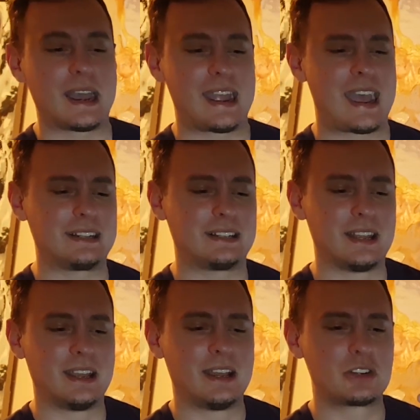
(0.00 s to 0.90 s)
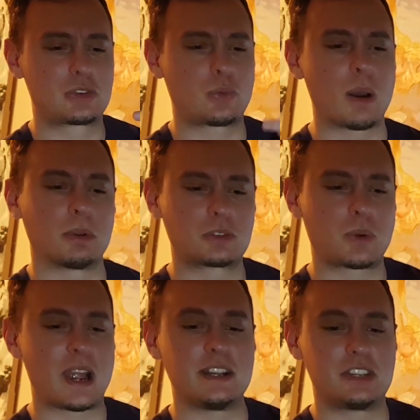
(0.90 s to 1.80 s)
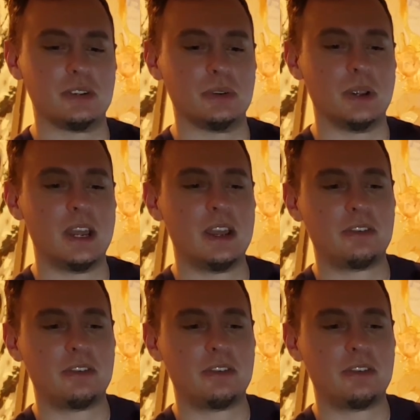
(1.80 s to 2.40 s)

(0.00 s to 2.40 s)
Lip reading: I had trouble trying to